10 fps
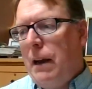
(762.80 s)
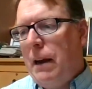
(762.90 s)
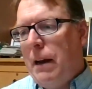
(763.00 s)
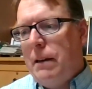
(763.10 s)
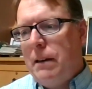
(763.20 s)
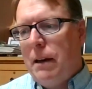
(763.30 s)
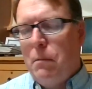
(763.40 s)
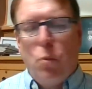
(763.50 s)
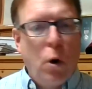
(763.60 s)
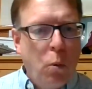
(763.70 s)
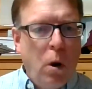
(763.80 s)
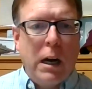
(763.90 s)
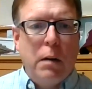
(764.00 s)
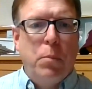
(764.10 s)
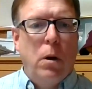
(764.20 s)
and more
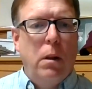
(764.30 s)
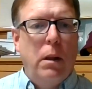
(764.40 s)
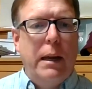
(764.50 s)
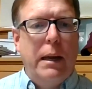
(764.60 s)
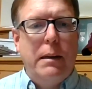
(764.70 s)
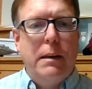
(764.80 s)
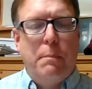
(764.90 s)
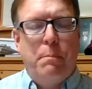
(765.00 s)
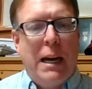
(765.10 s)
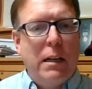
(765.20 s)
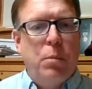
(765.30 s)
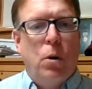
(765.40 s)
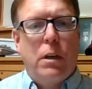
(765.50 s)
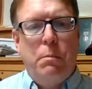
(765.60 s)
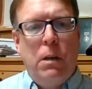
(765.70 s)
walkable and
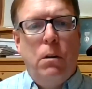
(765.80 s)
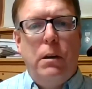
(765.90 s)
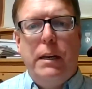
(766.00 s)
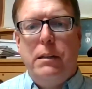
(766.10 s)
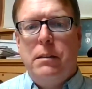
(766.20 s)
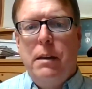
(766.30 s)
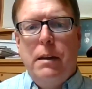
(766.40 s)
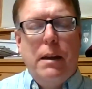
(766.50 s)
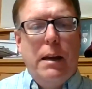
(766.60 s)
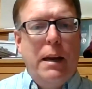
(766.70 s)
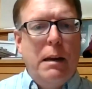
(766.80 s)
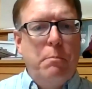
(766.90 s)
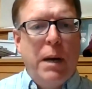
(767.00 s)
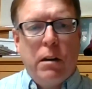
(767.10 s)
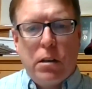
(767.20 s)
bikeable communities
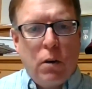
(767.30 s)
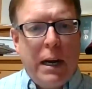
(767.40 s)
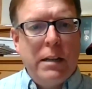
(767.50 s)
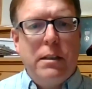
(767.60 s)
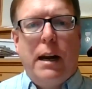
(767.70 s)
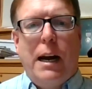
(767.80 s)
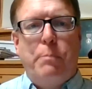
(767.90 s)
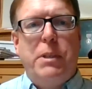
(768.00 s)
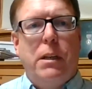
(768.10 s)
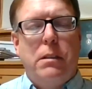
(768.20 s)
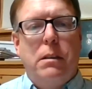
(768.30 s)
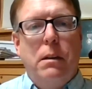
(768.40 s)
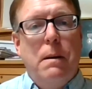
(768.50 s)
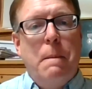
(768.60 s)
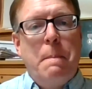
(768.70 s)
and better transit options,
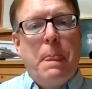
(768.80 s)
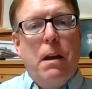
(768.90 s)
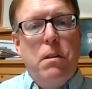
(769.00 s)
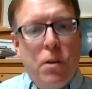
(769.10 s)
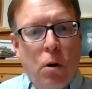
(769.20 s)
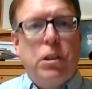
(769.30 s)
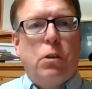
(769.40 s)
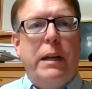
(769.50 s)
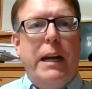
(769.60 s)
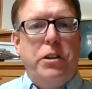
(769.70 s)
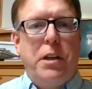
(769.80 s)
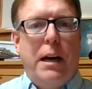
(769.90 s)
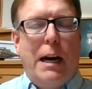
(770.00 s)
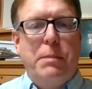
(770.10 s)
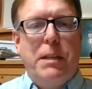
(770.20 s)
those create
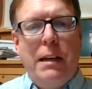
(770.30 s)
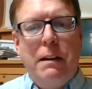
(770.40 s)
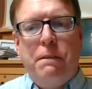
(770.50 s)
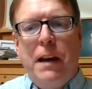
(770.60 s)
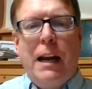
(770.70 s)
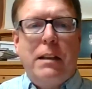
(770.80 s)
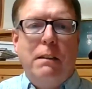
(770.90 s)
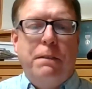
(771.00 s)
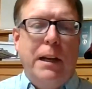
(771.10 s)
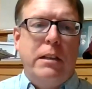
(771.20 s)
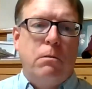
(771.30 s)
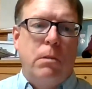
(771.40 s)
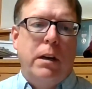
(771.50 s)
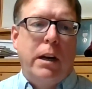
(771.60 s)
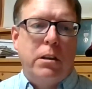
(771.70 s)
jobs. And in fact, the Inflation
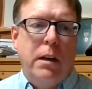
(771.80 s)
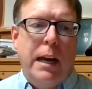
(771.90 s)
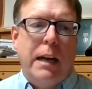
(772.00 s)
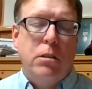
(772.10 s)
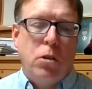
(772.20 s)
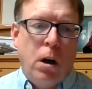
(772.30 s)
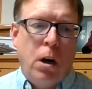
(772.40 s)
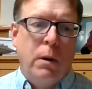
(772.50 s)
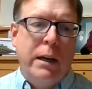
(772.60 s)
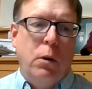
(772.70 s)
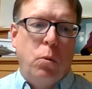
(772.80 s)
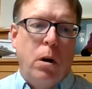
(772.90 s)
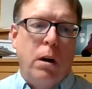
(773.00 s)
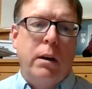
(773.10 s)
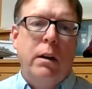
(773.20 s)
Reduction Act is already at
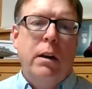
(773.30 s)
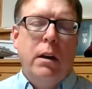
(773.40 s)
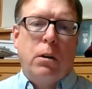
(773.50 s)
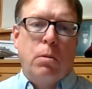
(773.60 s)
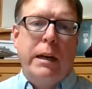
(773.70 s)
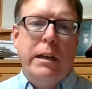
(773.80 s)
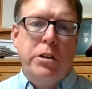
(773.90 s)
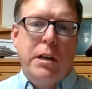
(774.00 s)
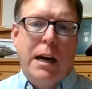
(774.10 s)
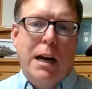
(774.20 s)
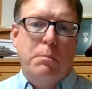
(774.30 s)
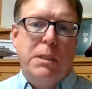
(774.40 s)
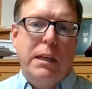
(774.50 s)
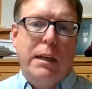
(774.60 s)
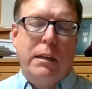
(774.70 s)
work creating
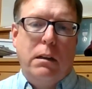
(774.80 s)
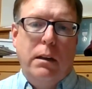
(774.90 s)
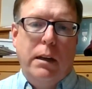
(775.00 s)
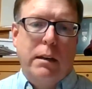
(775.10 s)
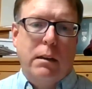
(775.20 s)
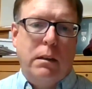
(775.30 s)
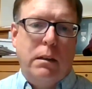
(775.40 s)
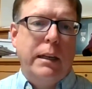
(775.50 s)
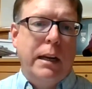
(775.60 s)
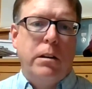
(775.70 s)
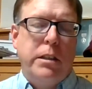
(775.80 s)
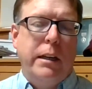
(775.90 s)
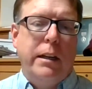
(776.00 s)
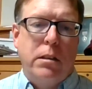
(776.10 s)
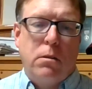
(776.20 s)
jobs in clean
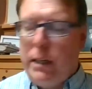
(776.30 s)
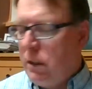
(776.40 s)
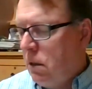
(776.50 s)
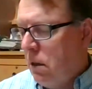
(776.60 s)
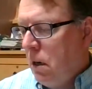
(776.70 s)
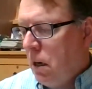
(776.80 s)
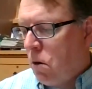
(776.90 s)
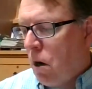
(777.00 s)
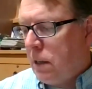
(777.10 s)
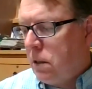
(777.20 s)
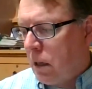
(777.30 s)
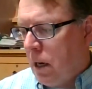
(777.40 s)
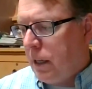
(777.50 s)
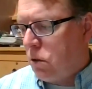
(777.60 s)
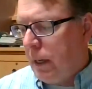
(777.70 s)
energy industries across the
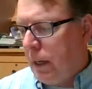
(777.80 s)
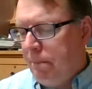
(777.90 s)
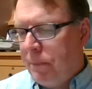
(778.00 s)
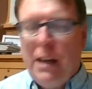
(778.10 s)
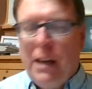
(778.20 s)
country.